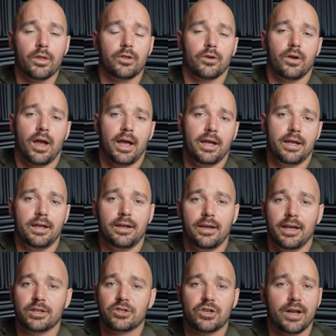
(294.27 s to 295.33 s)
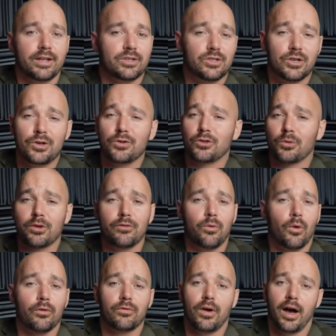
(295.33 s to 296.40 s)
whether a exchange two, three,
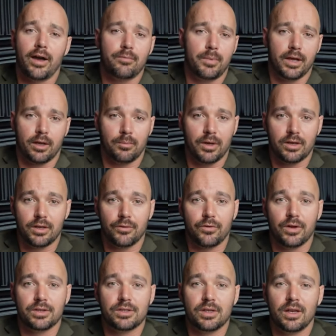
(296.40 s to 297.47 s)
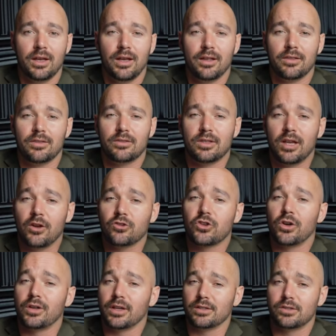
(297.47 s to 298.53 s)
four, five make a big difference, tick
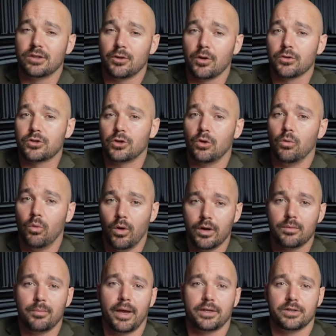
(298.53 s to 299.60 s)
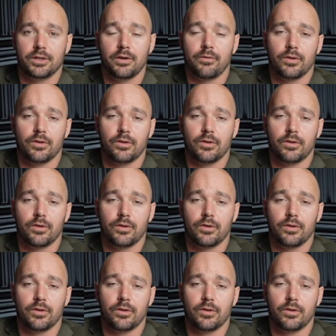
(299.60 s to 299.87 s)
trending is zero to a one makes a